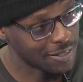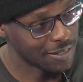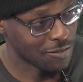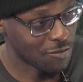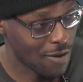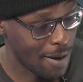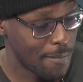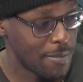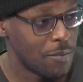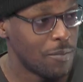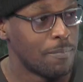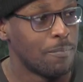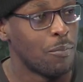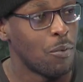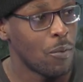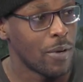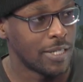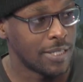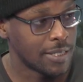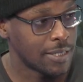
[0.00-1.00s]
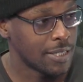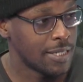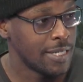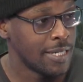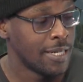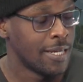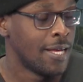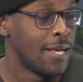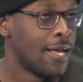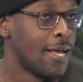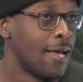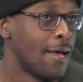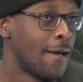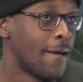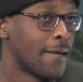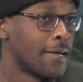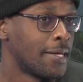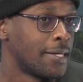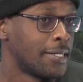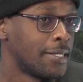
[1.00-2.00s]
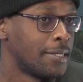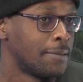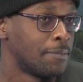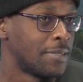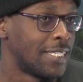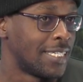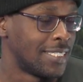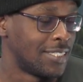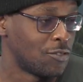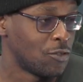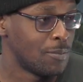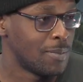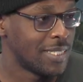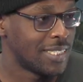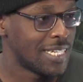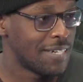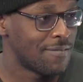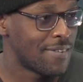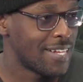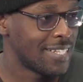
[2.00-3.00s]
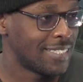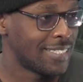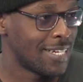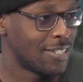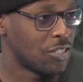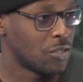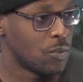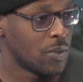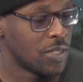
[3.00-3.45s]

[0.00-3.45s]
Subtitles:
rhyming poetically. But I told myself I started with